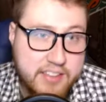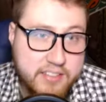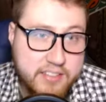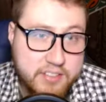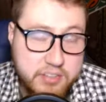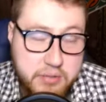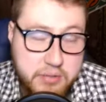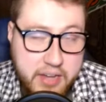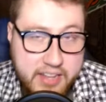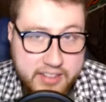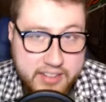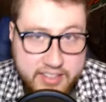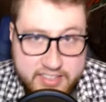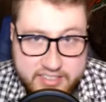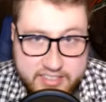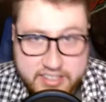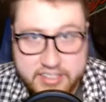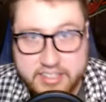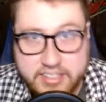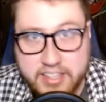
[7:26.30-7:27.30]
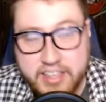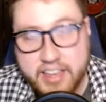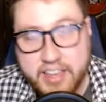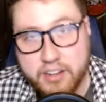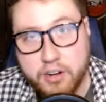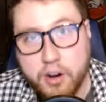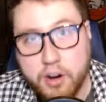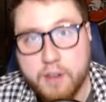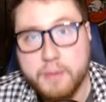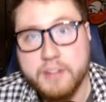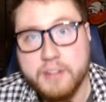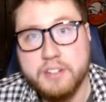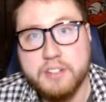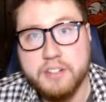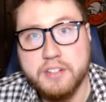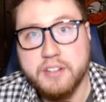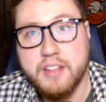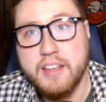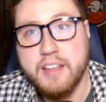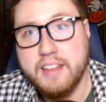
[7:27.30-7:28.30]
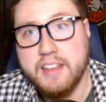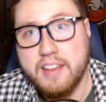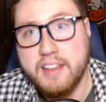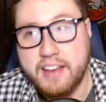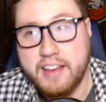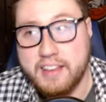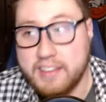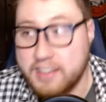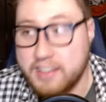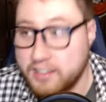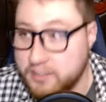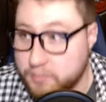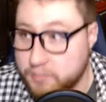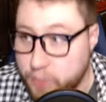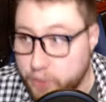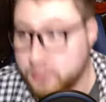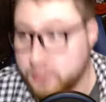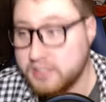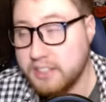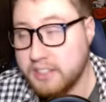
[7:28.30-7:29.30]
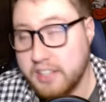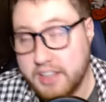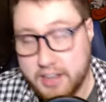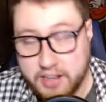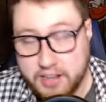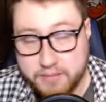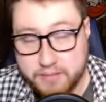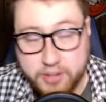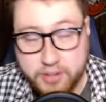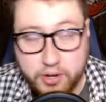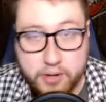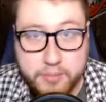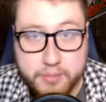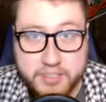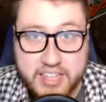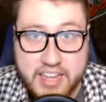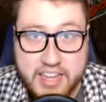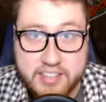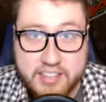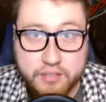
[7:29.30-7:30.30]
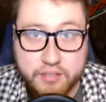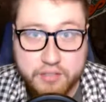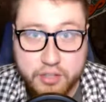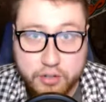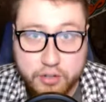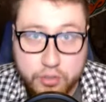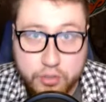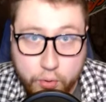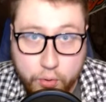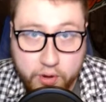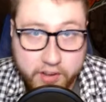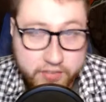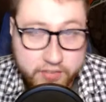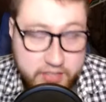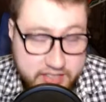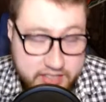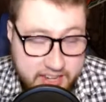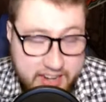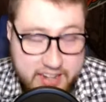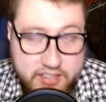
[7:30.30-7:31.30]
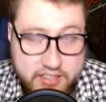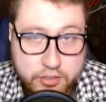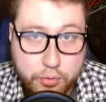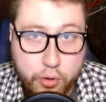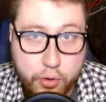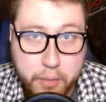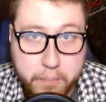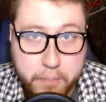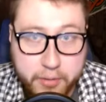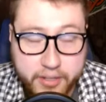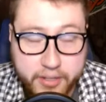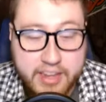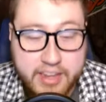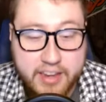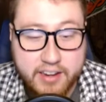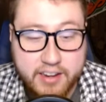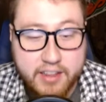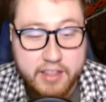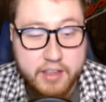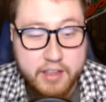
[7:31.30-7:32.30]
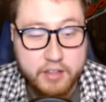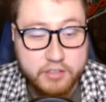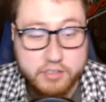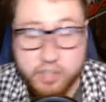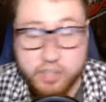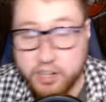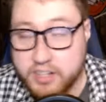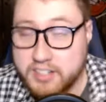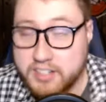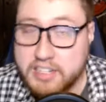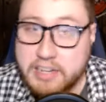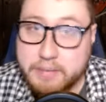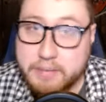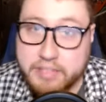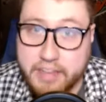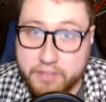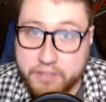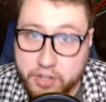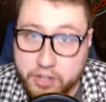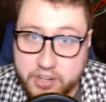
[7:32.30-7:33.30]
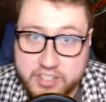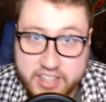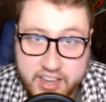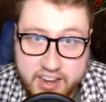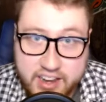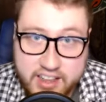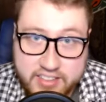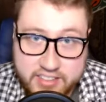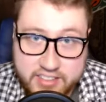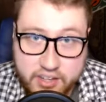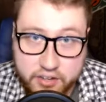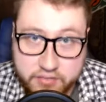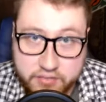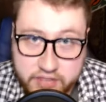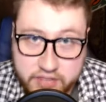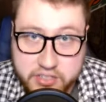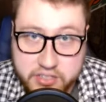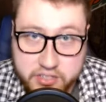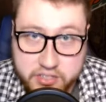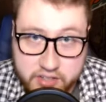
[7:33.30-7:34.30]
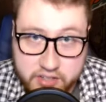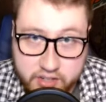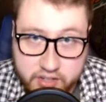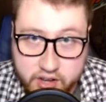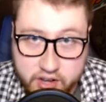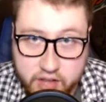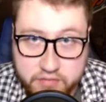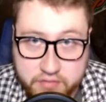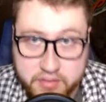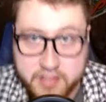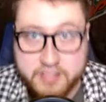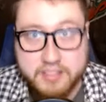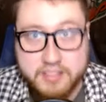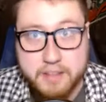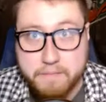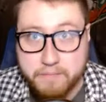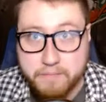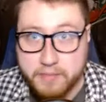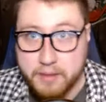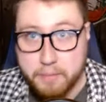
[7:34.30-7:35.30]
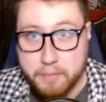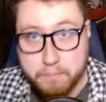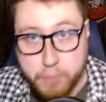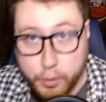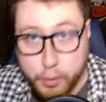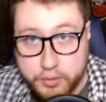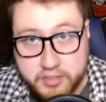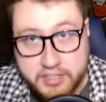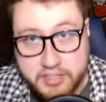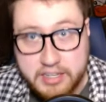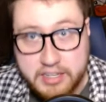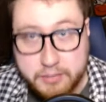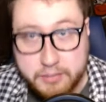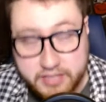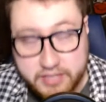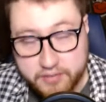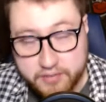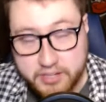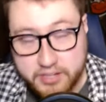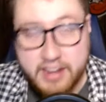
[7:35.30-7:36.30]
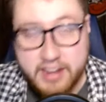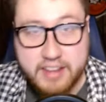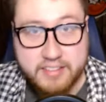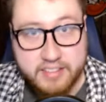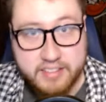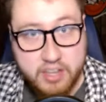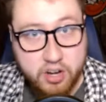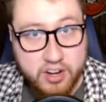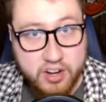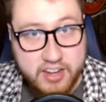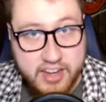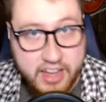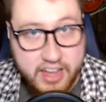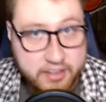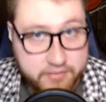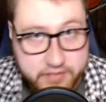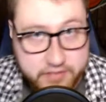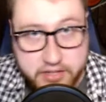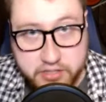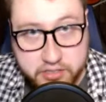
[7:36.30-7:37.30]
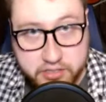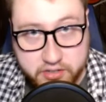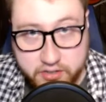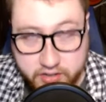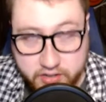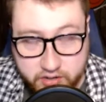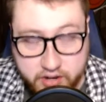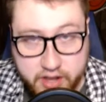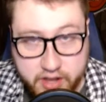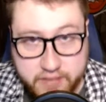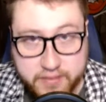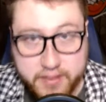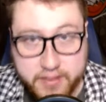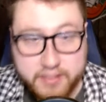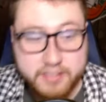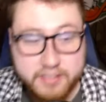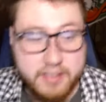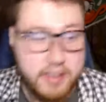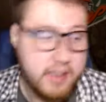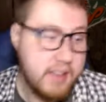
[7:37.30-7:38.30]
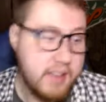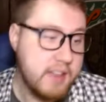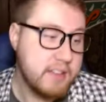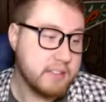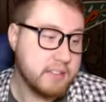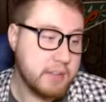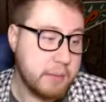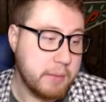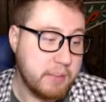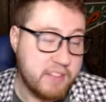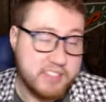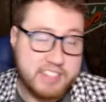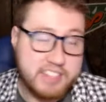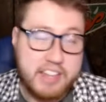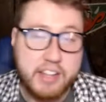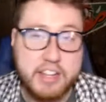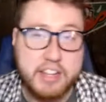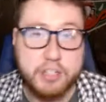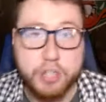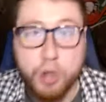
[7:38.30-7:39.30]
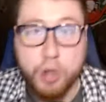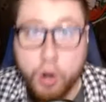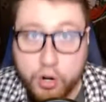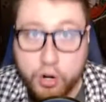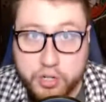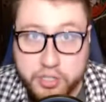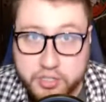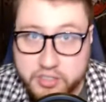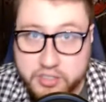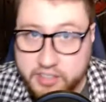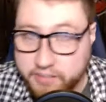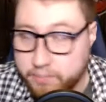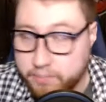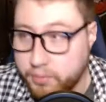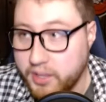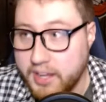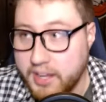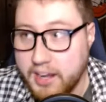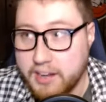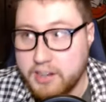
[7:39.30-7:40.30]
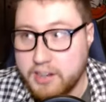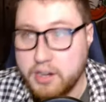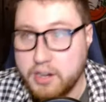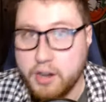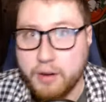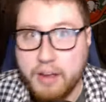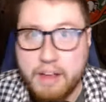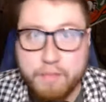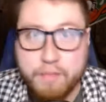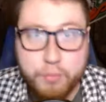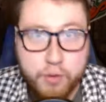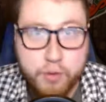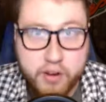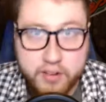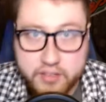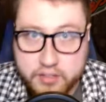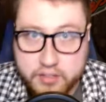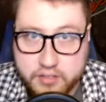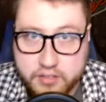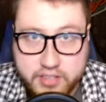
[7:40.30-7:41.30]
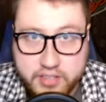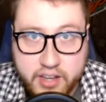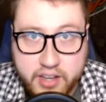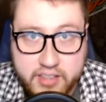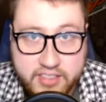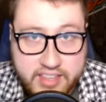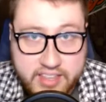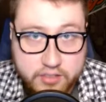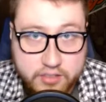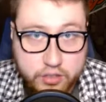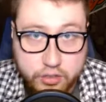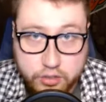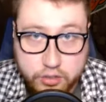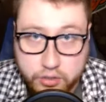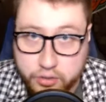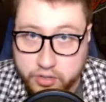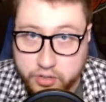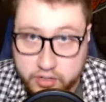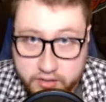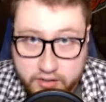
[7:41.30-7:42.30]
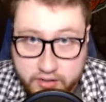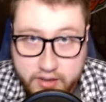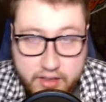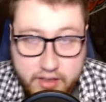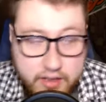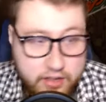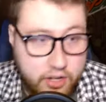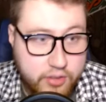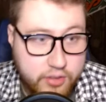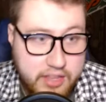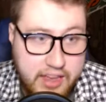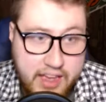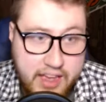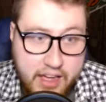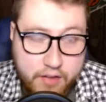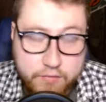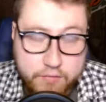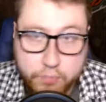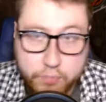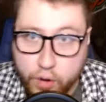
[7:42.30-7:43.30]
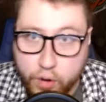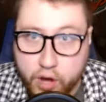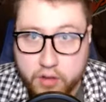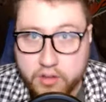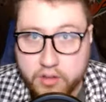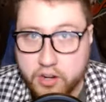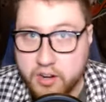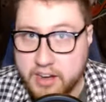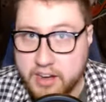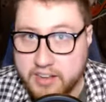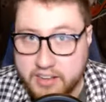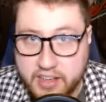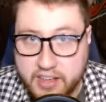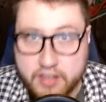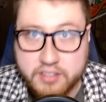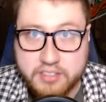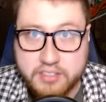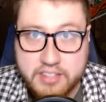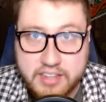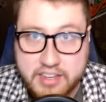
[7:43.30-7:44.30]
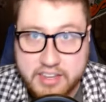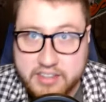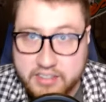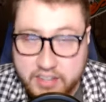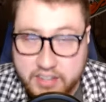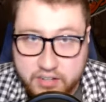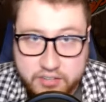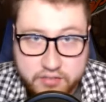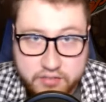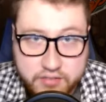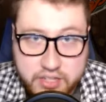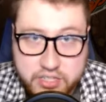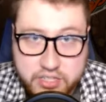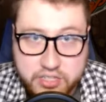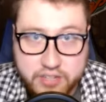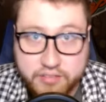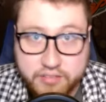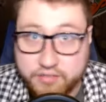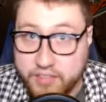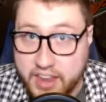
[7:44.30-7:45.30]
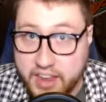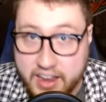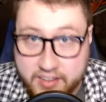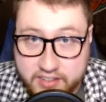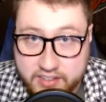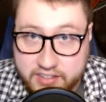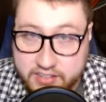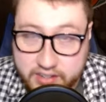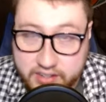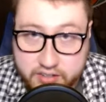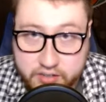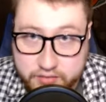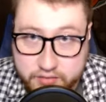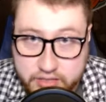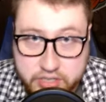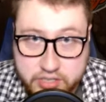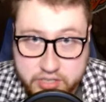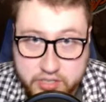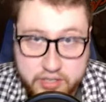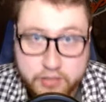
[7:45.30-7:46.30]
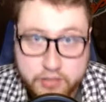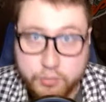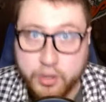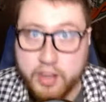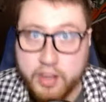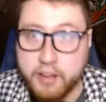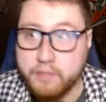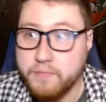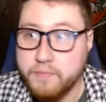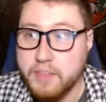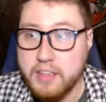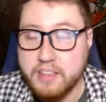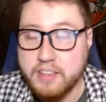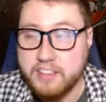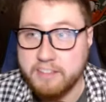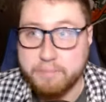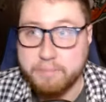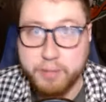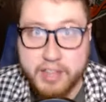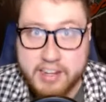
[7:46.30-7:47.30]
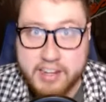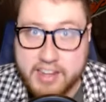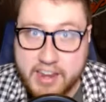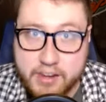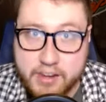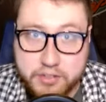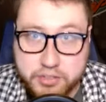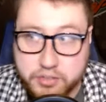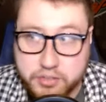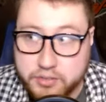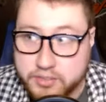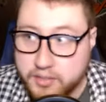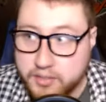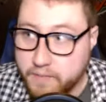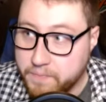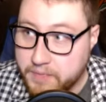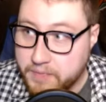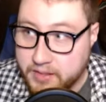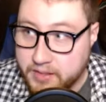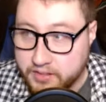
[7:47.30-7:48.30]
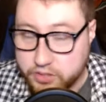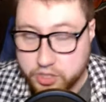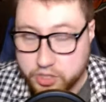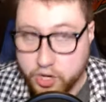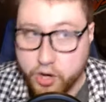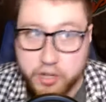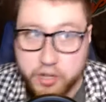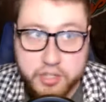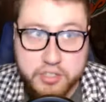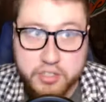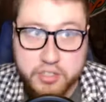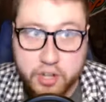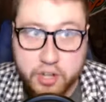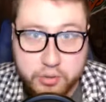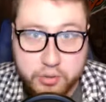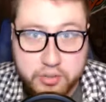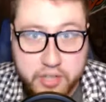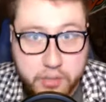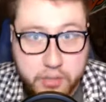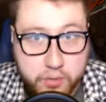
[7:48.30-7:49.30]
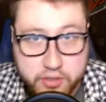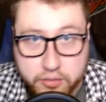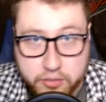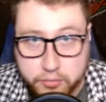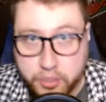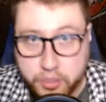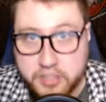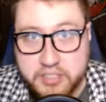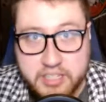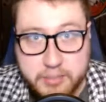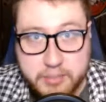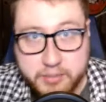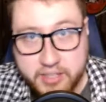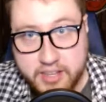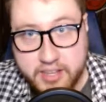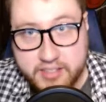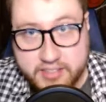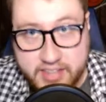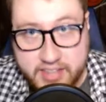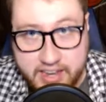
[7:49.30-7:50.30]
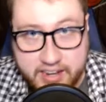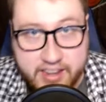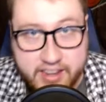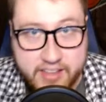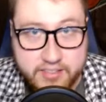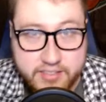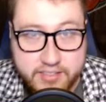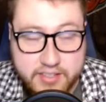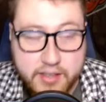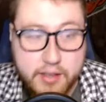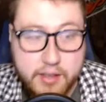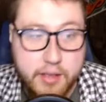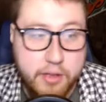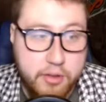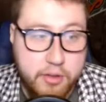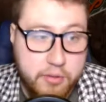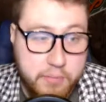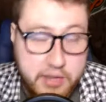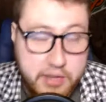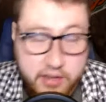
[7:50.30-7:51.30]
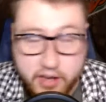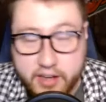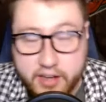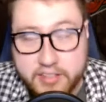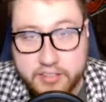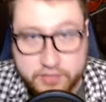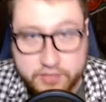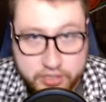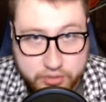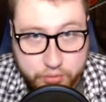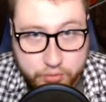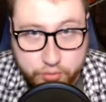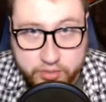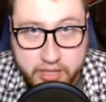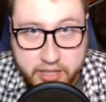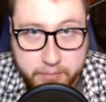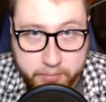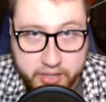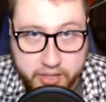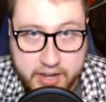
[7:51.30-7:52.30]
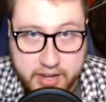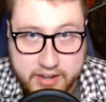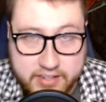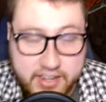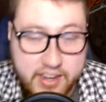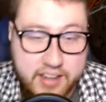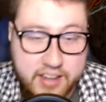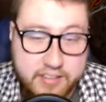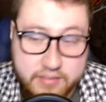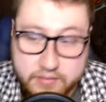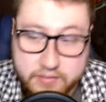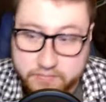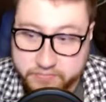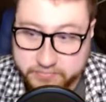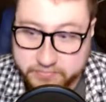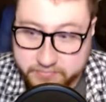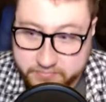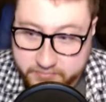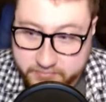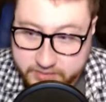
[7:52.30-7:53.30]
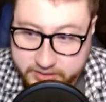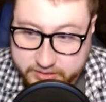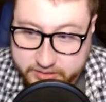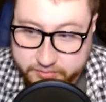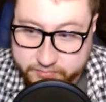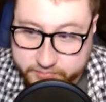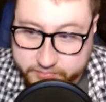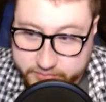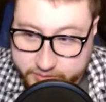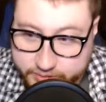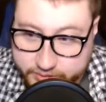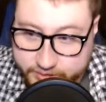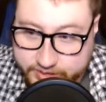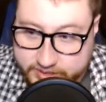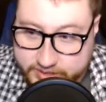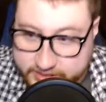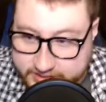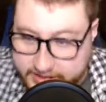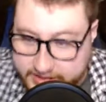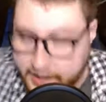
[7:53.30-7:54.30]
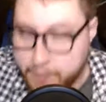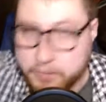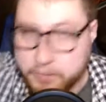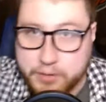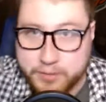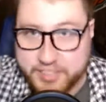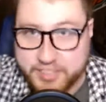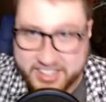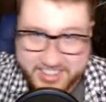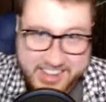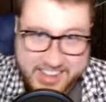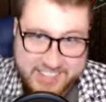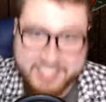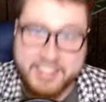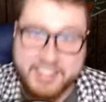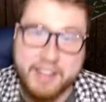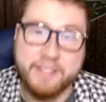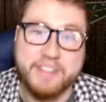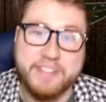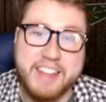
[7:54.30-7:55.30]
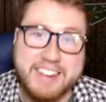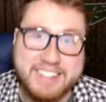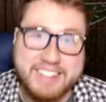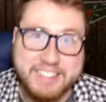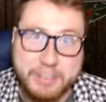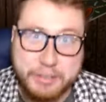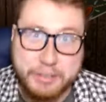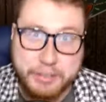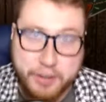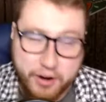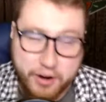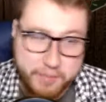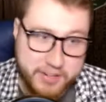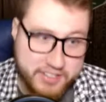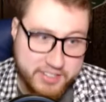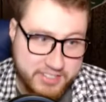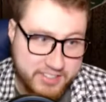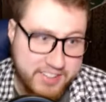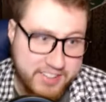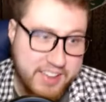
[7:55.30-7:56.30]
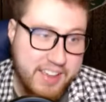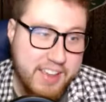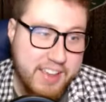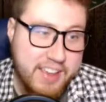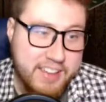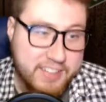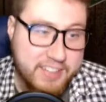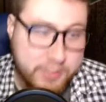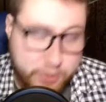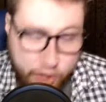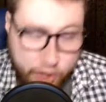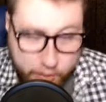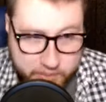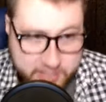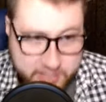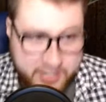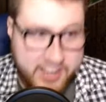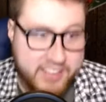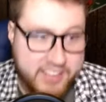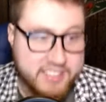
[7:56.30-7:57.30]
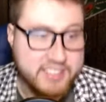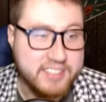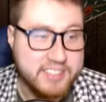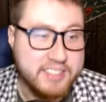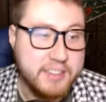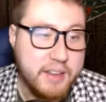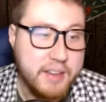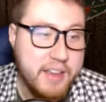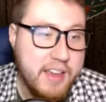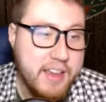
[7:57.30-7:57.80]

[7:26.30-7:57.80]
Do not listen to that garbage. It is mostly a circumstance of the core of the tight ends you are playing. Certain teams have good tight ends that are featured in their offense. Most teams have tight ends that are not featured in their offense. So I believe it's the LA Chargers have played, everyone under the sun that's good. They have Waller and Kelsey in their division, Fant in their division as well. They've played Andrews. The Chargers are going to look like one of the worst teams against tight ends because of just who they play at tight end. Stop using that stuff. That is garbage analysis.